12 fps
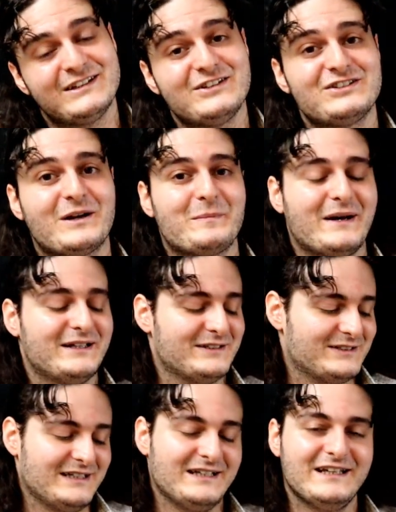G sharp
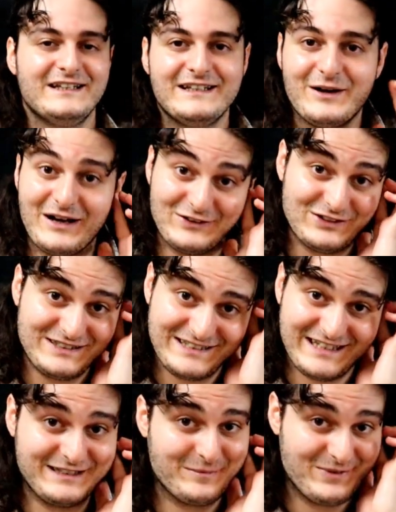minor. Now how did
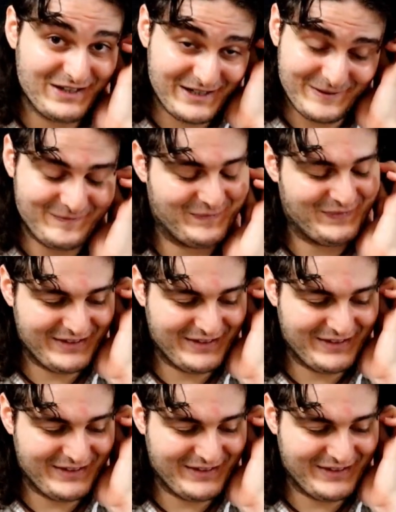he end up there?